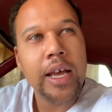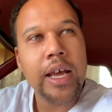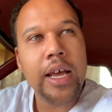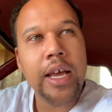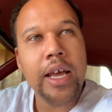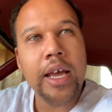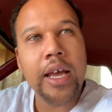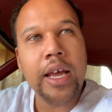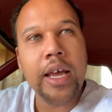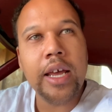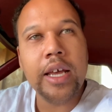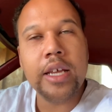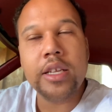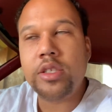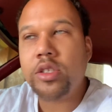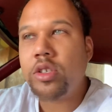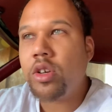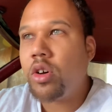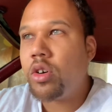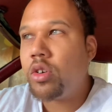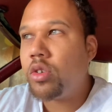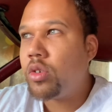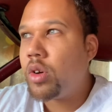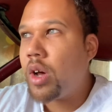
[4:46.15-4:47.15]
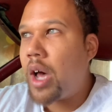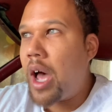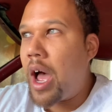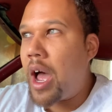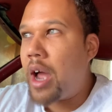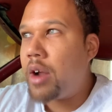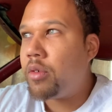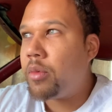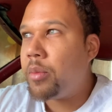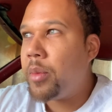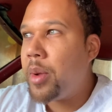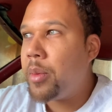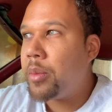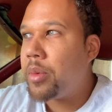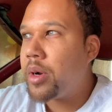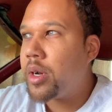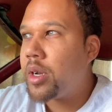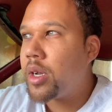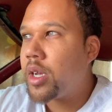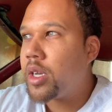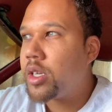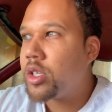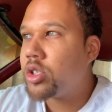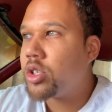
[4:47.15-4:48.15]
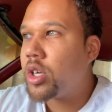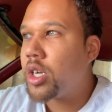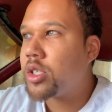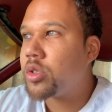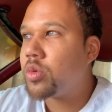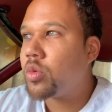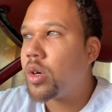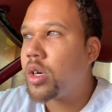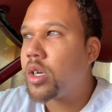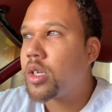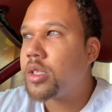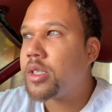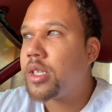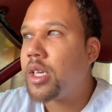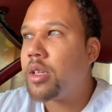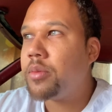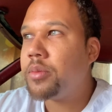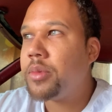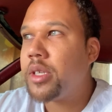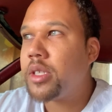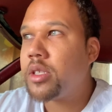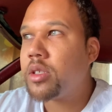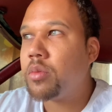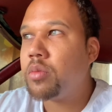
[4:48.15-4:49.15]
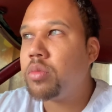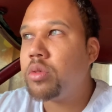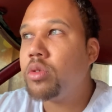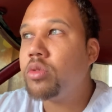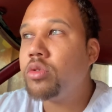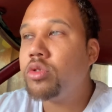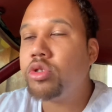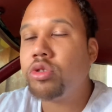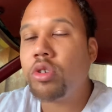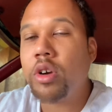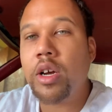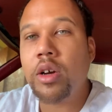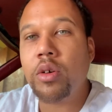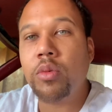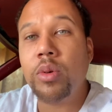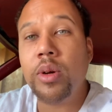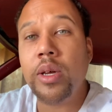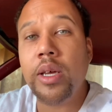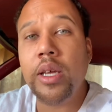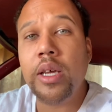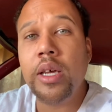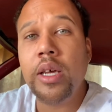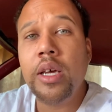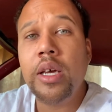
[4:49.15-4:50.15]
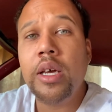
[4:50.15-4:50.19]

And so I remember the construction worker telling me it's a blue truck with